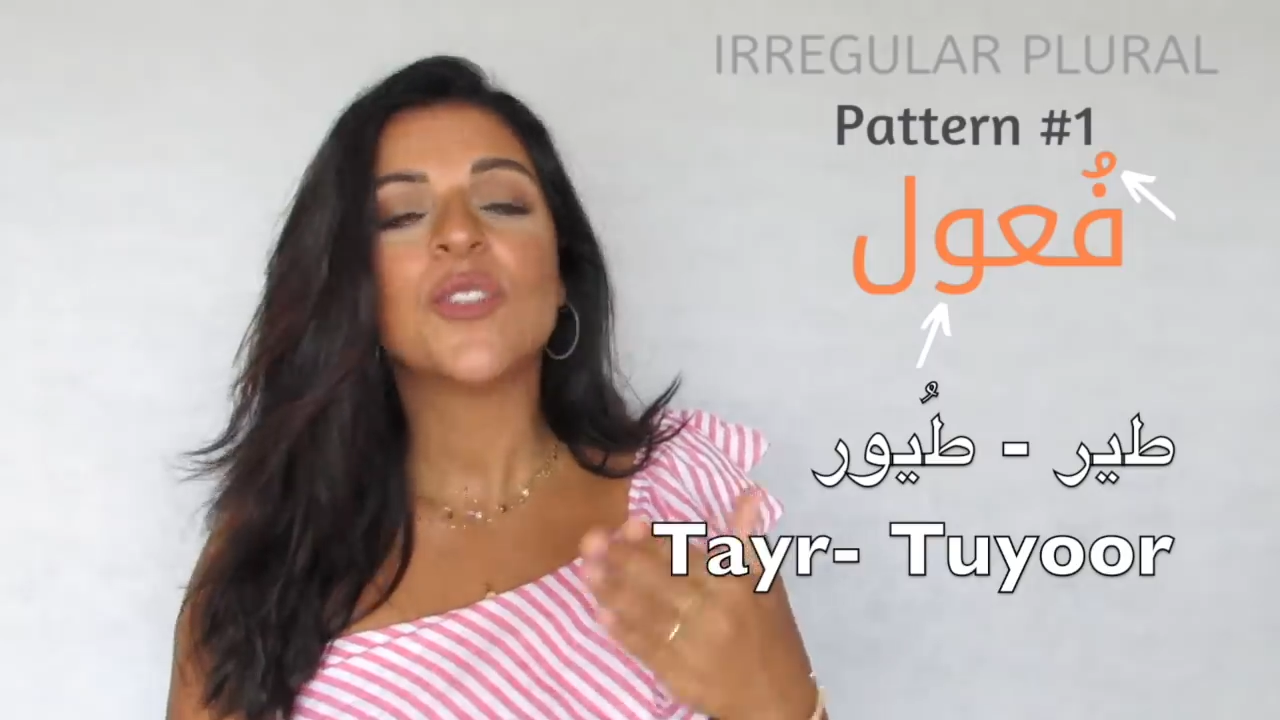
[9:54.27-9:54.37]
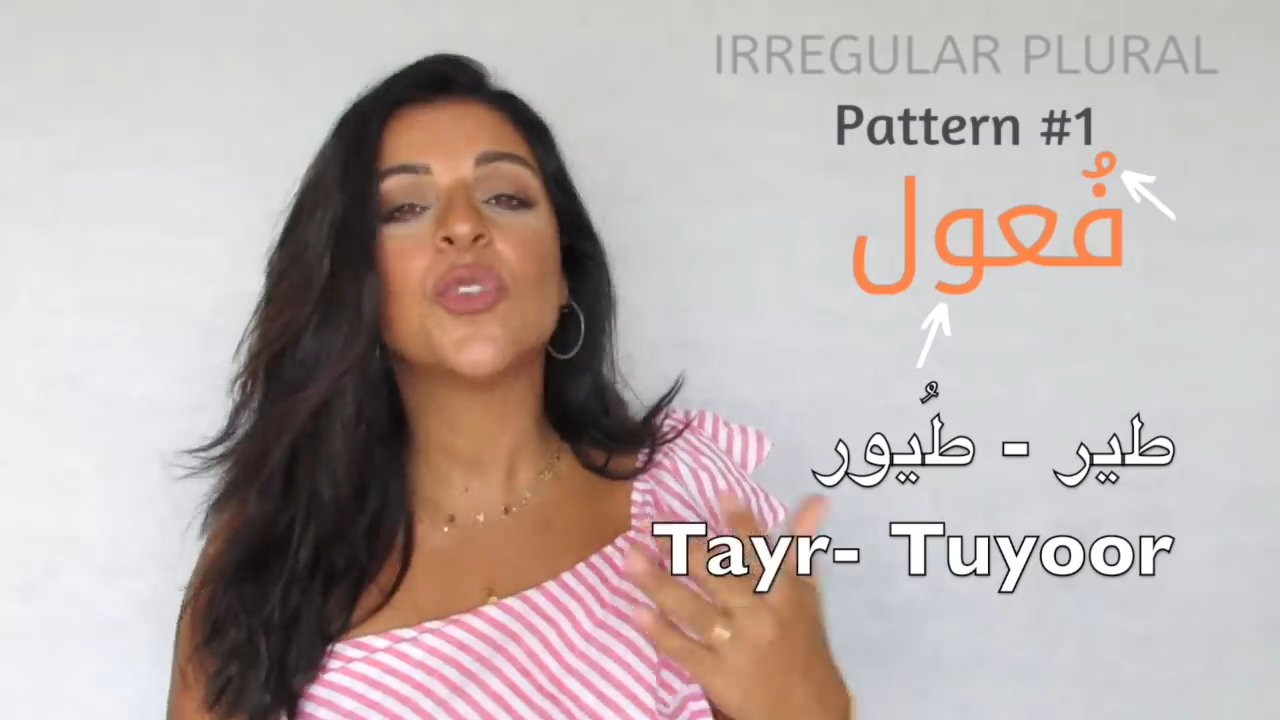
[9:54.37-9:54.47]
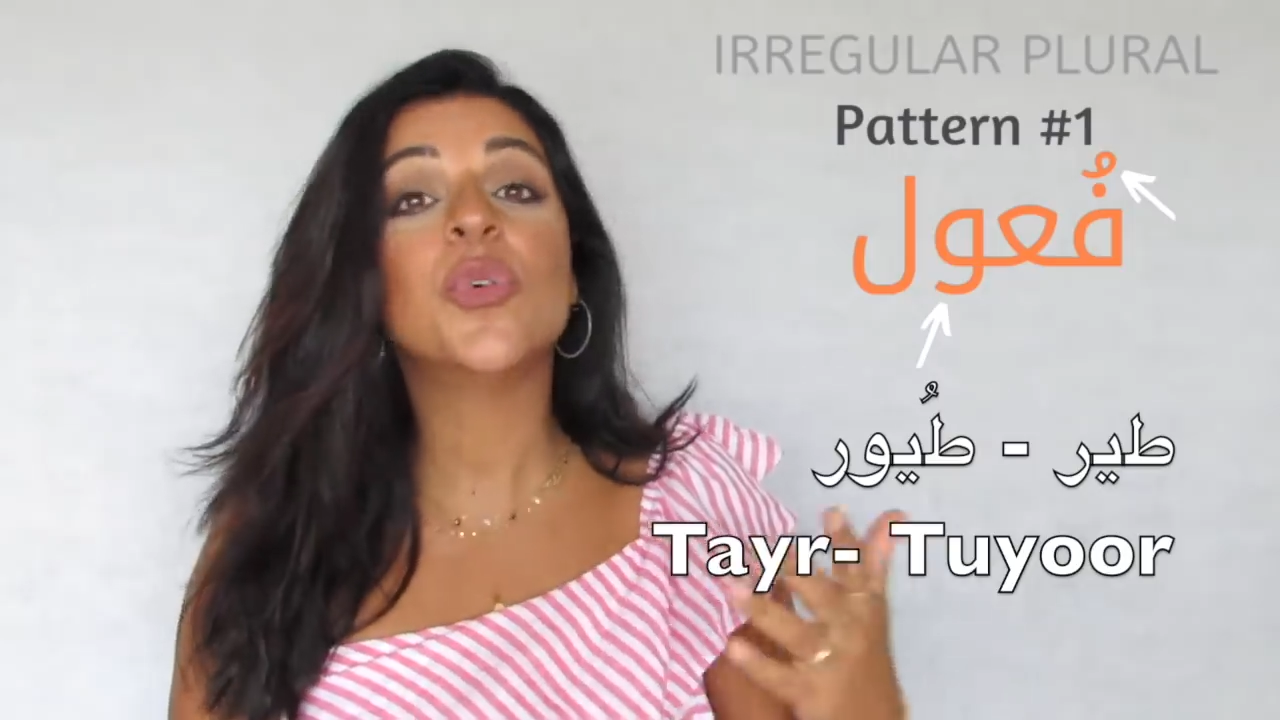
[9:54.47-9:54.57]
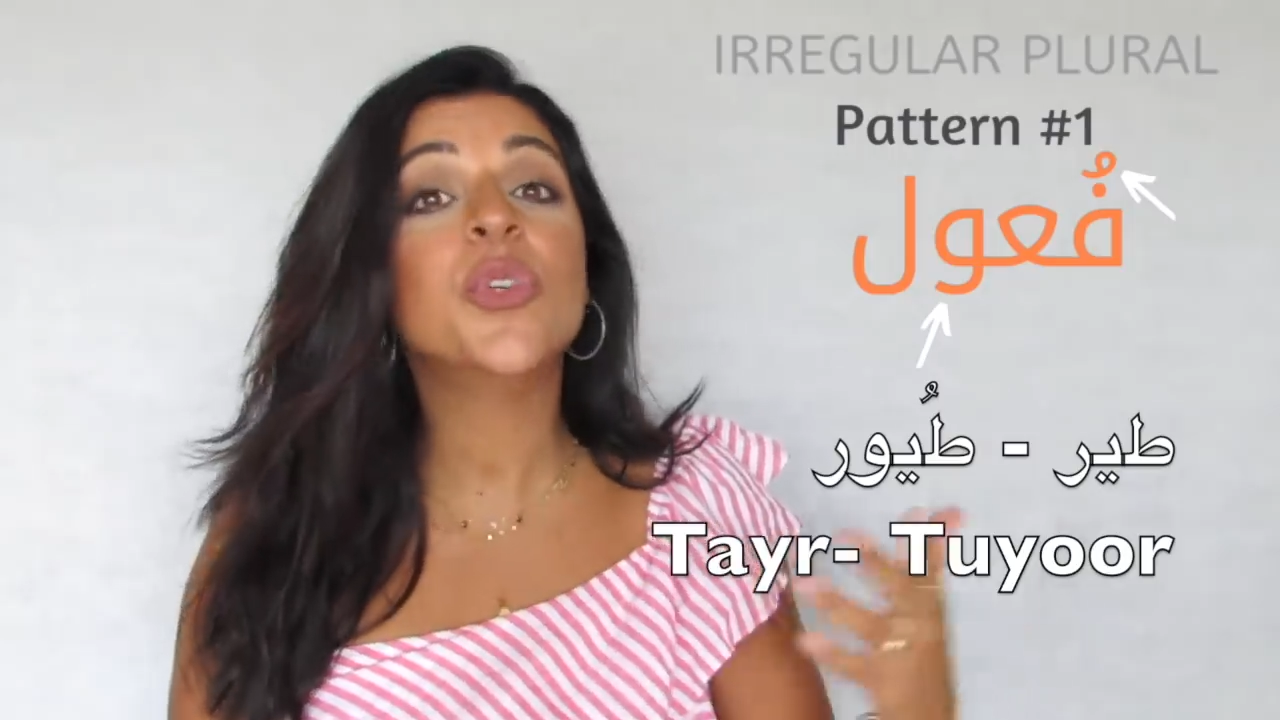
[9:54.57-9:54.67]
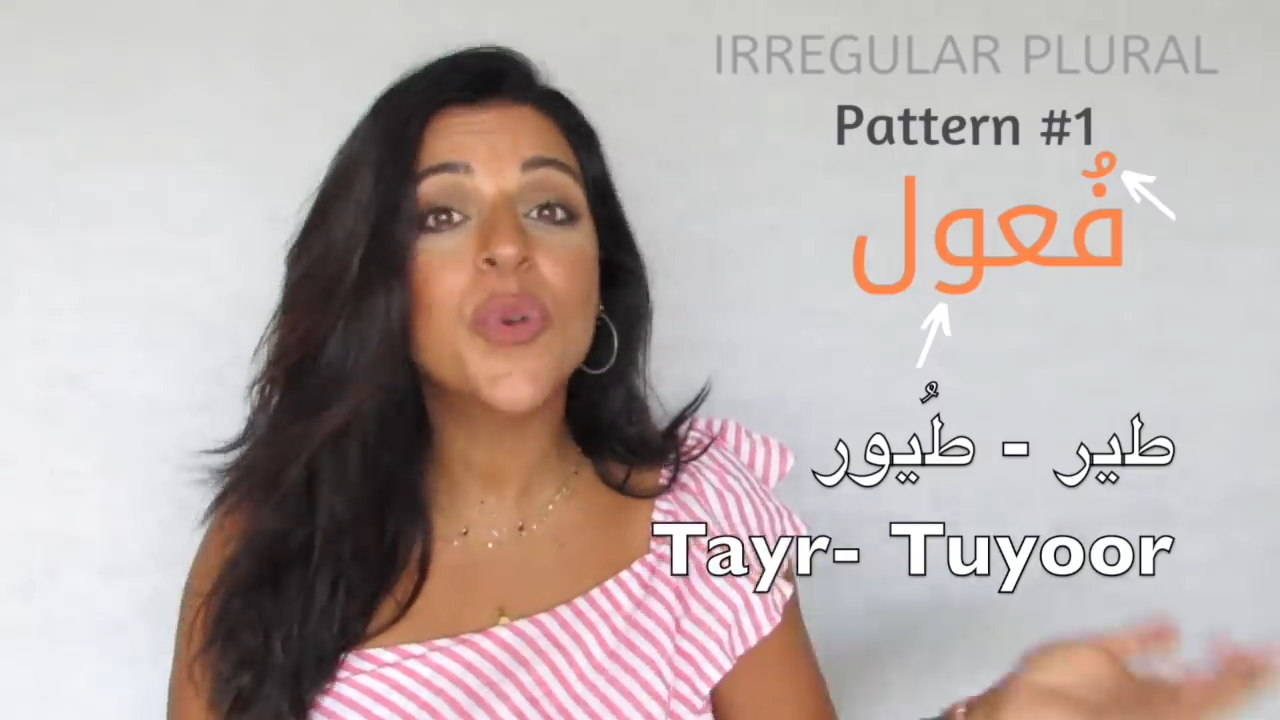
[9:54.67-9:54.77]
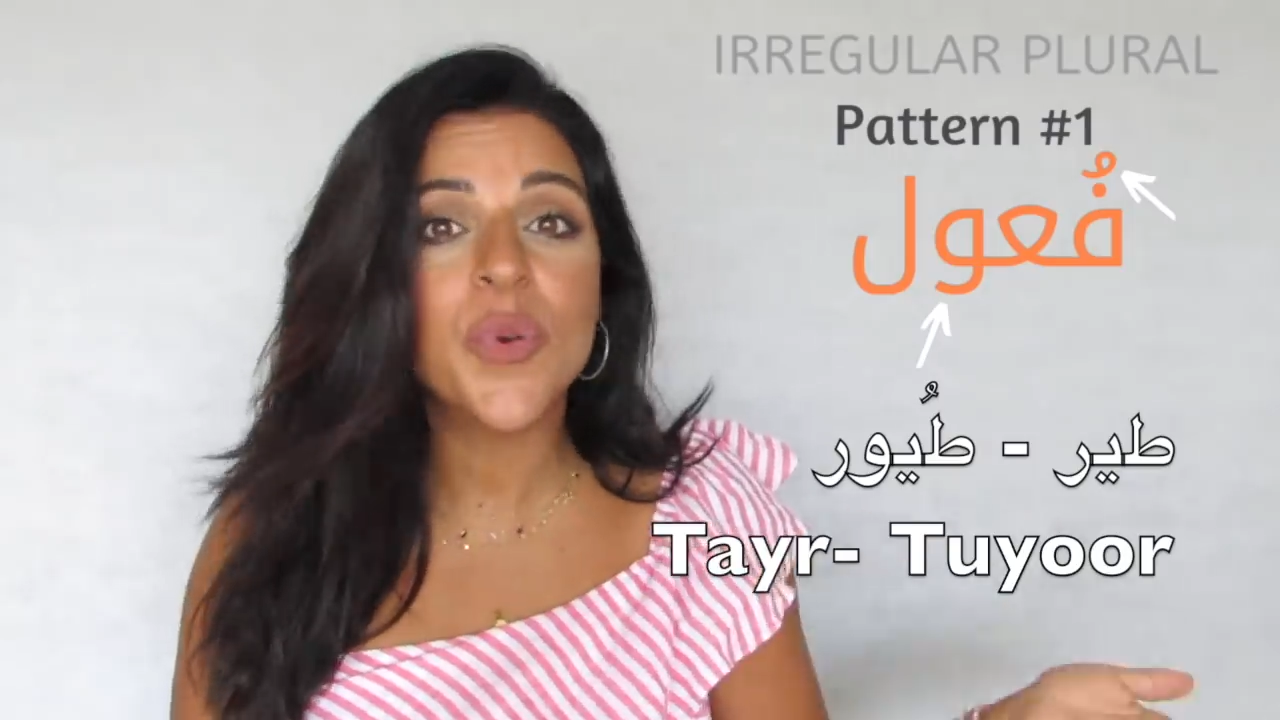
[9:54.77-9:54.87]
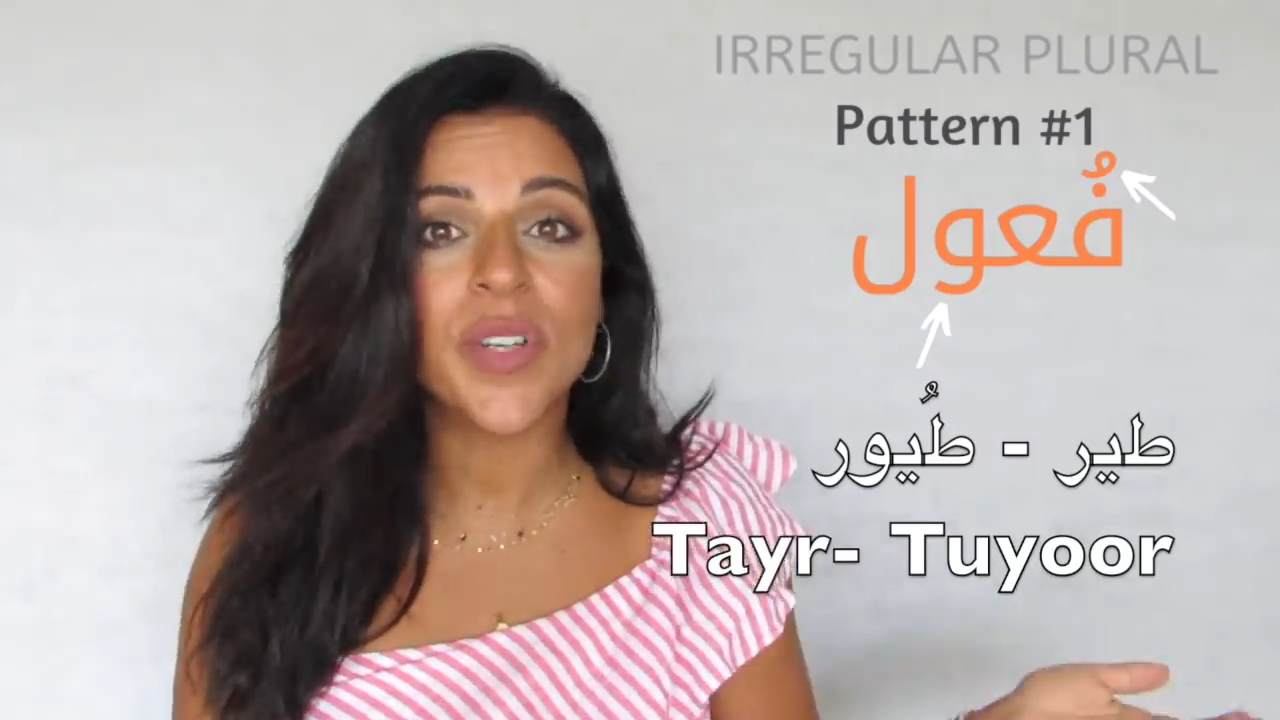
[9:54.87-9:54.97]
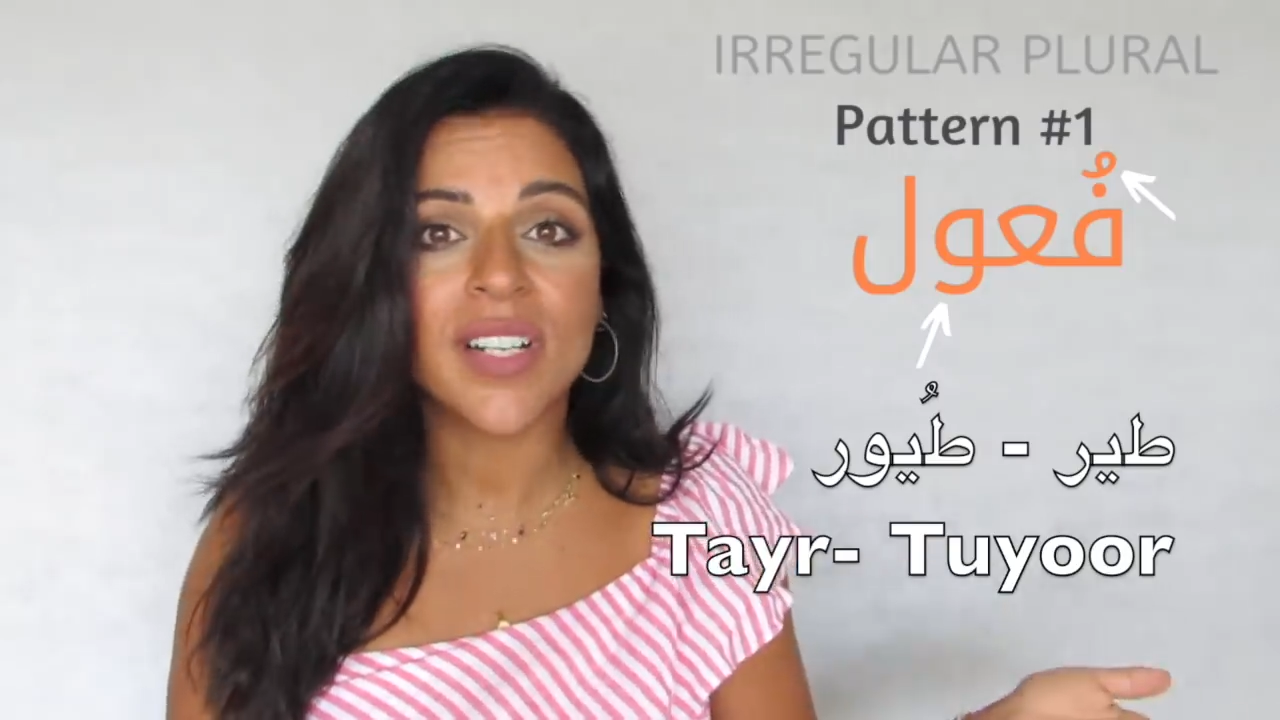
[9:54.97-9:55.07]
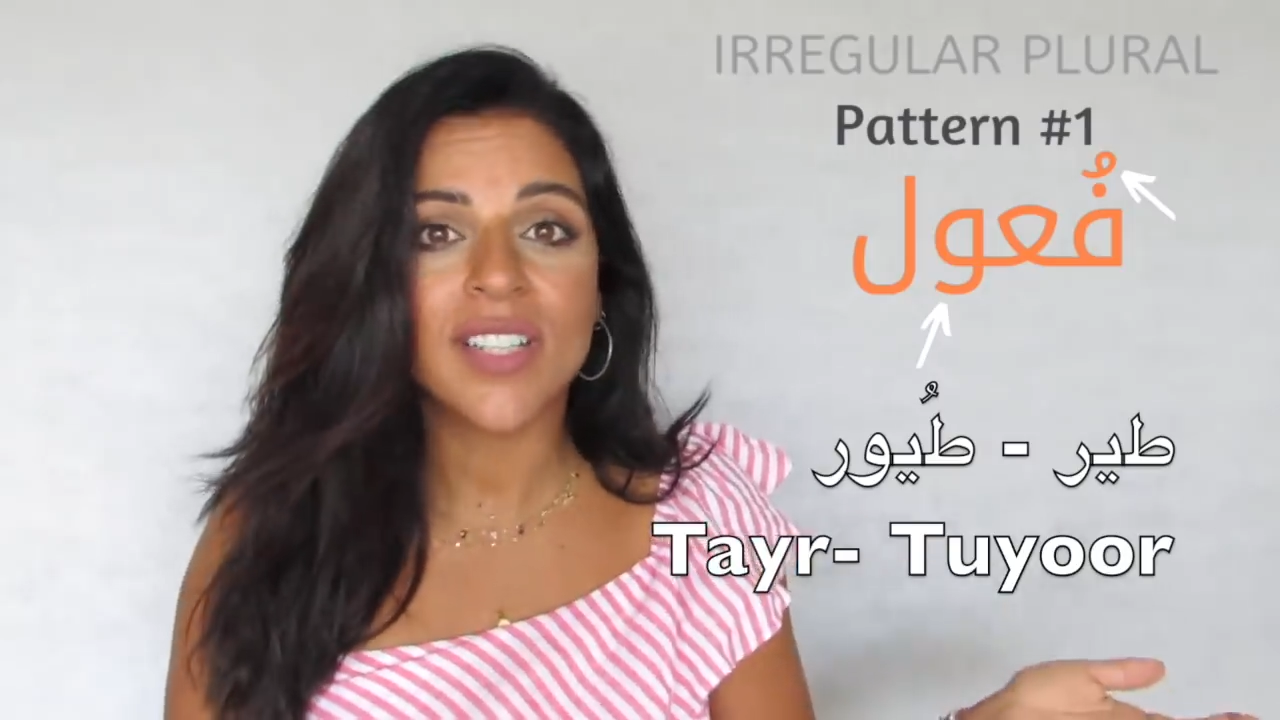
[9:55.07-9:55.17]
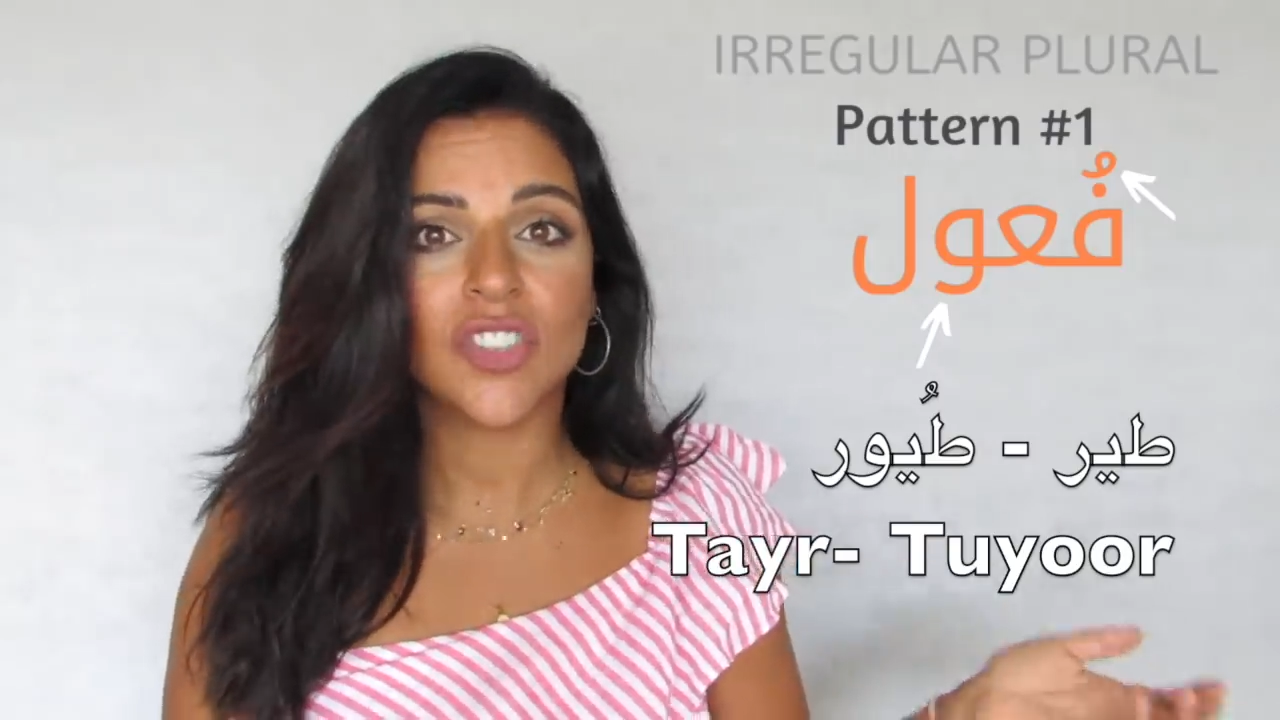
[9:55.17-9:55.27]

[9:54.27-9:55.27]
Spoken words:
Tuyur,